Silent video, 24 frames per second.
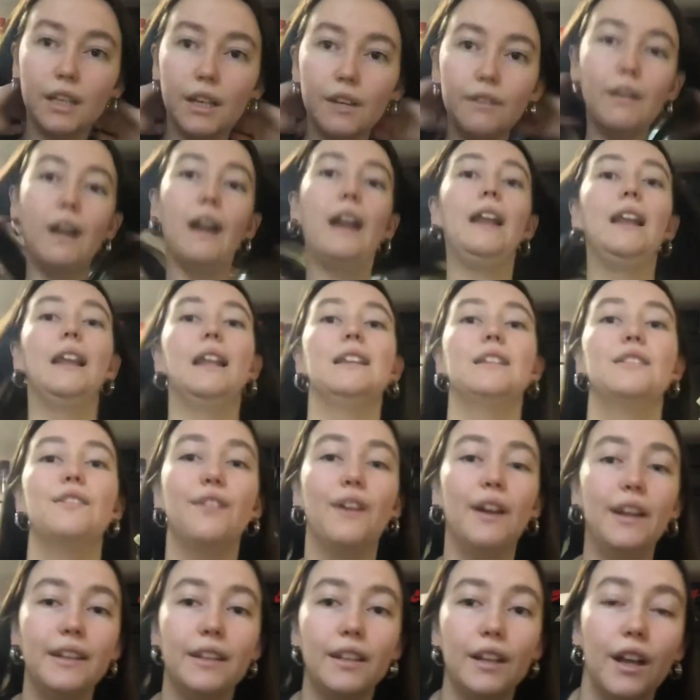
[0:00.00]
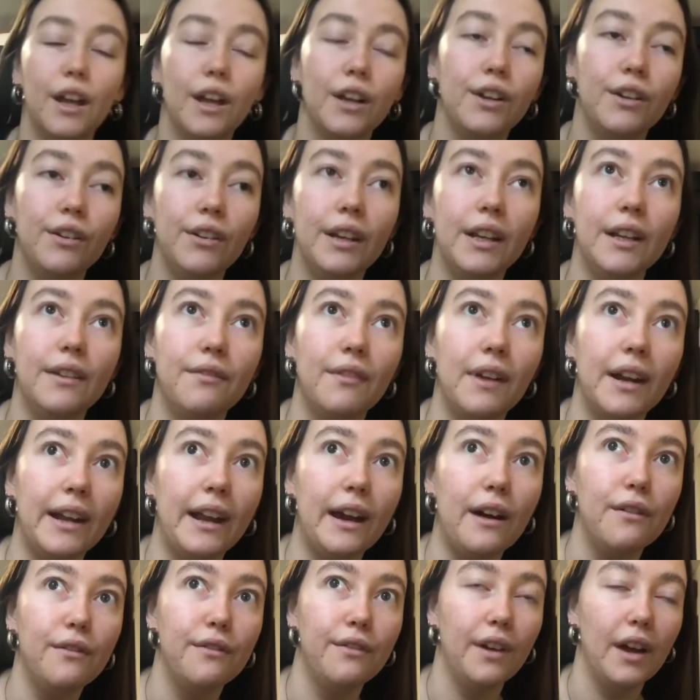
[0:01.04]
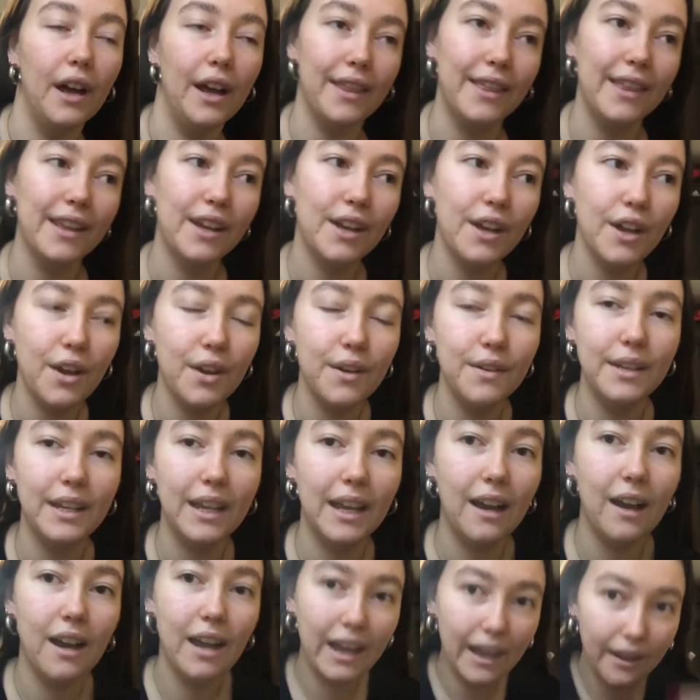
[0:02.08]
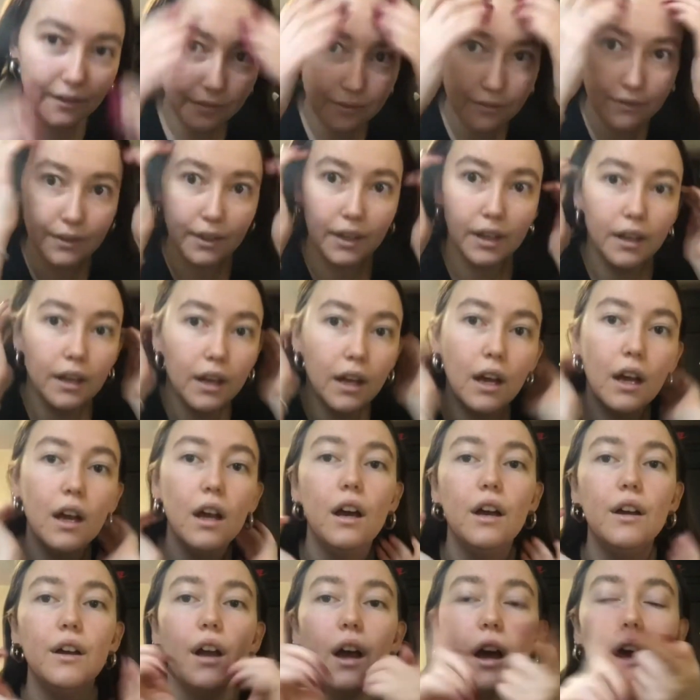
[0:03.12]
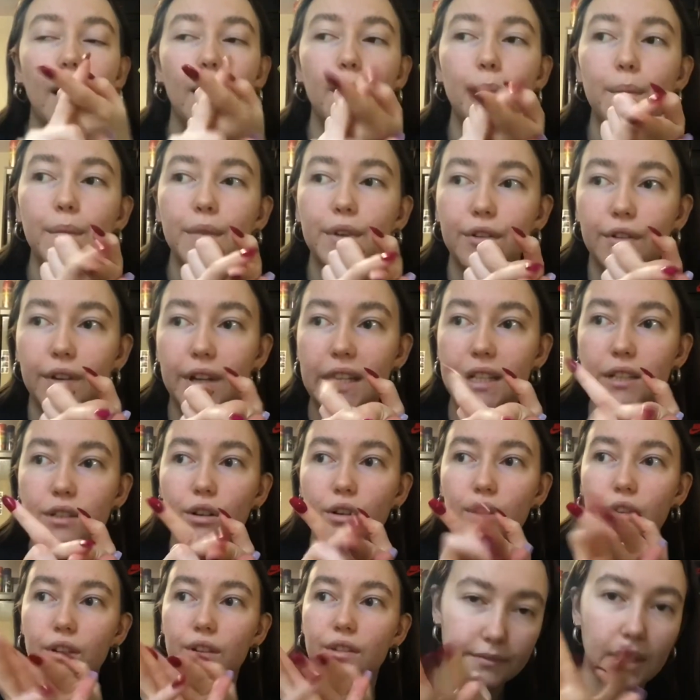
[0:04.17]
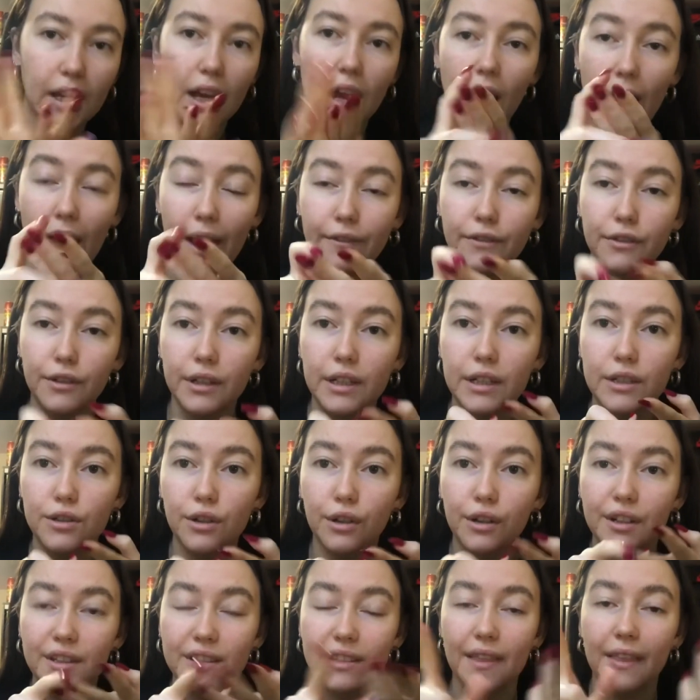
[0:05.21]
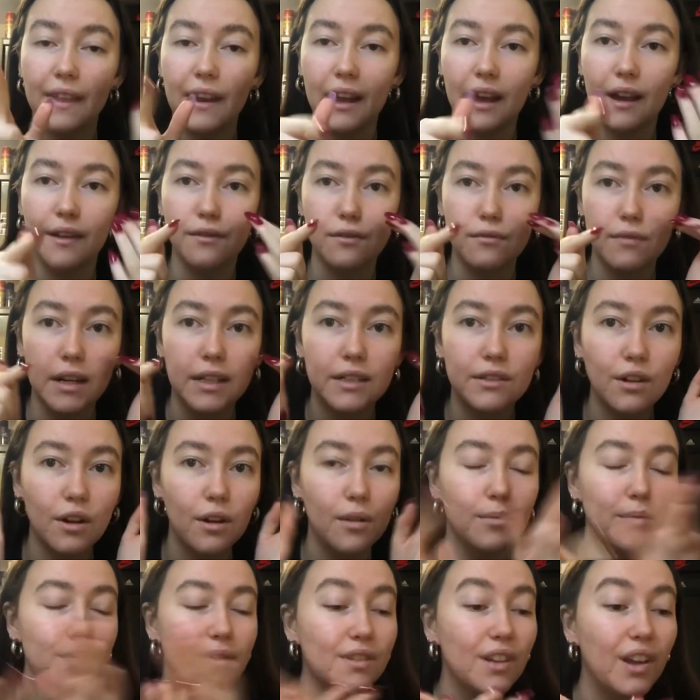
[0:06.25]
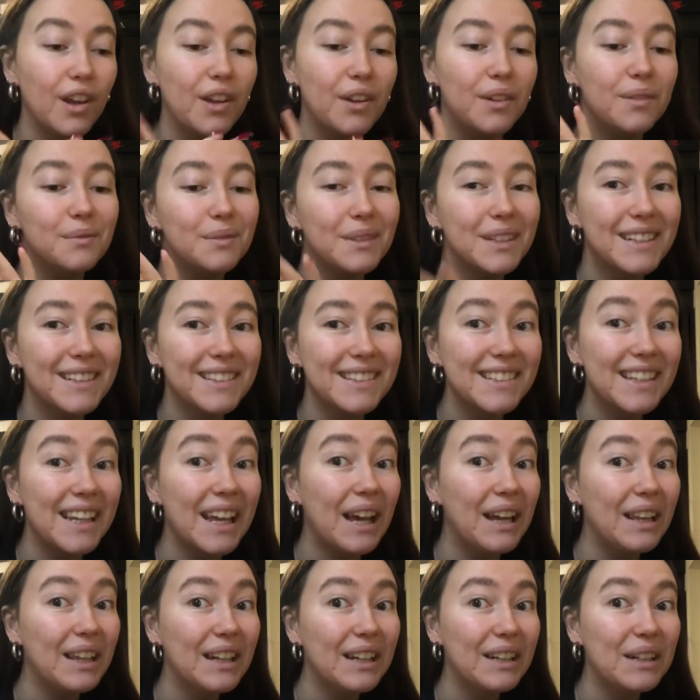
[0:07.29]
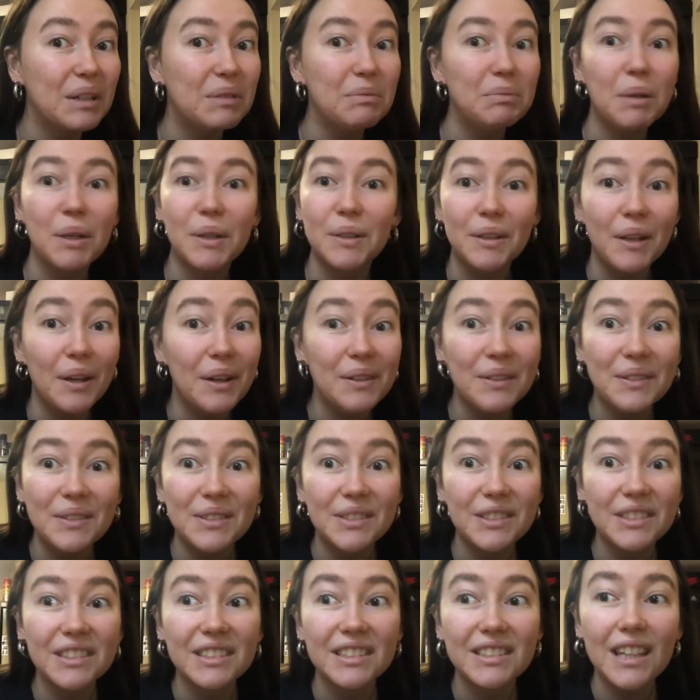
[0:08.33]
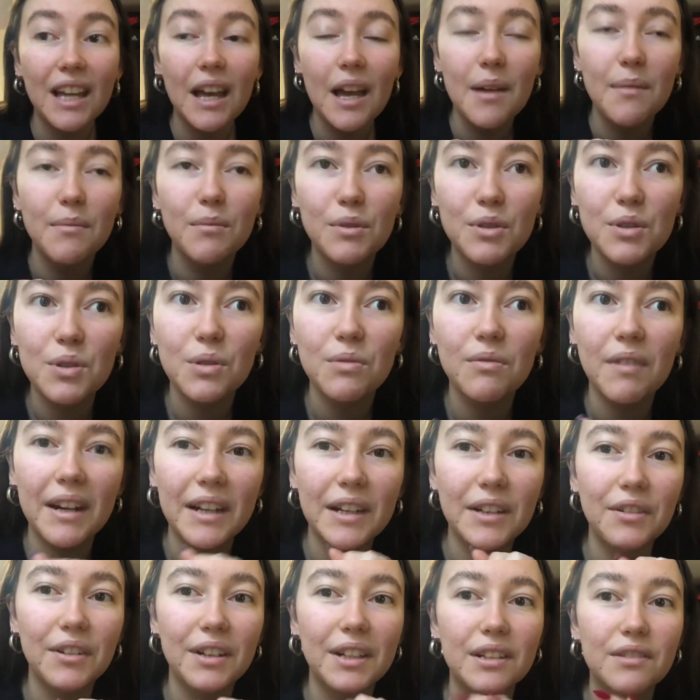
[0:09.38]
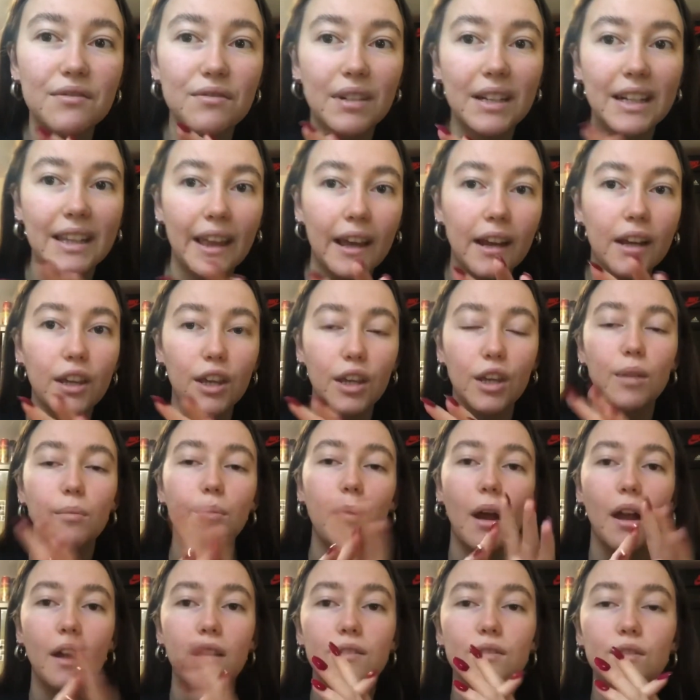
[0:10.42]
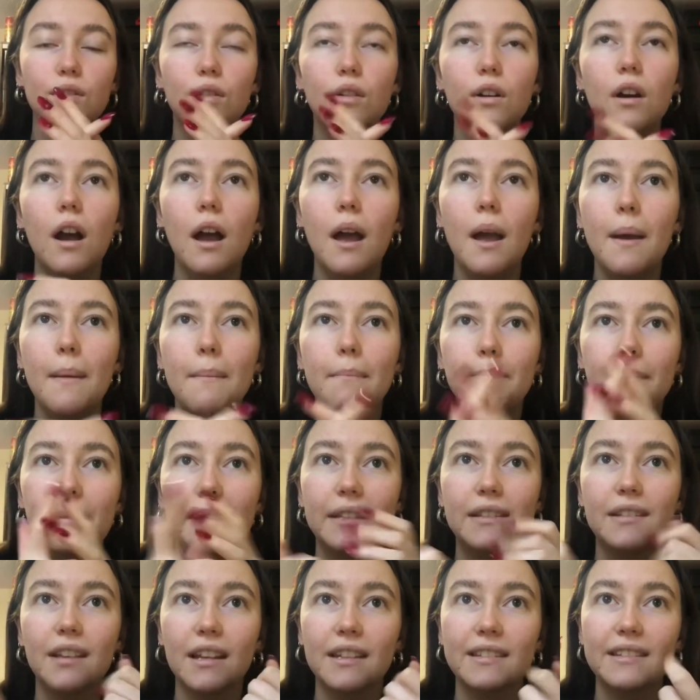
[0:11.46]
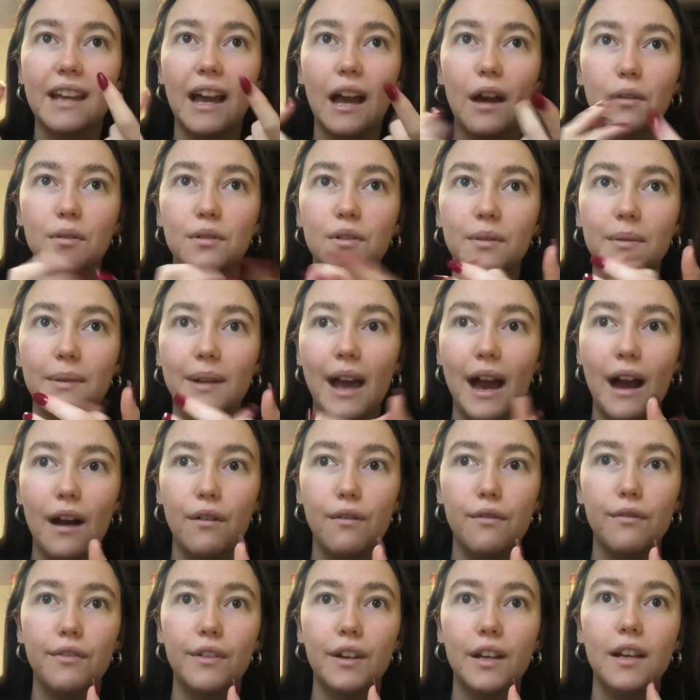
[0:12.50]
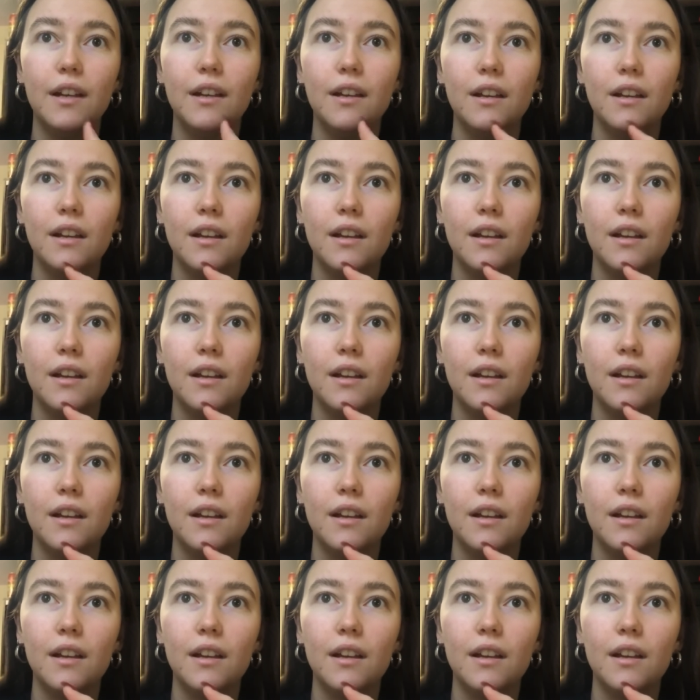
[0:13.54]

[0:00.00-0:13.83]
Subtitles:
Right, let's find a green and red outfit. I think I have green joggers. Yeah, I have green joggers and then I have a red top, so we can see how that combo goes. I'm not sure red and green is really that cute, but I saw mid-sized gal do an outfit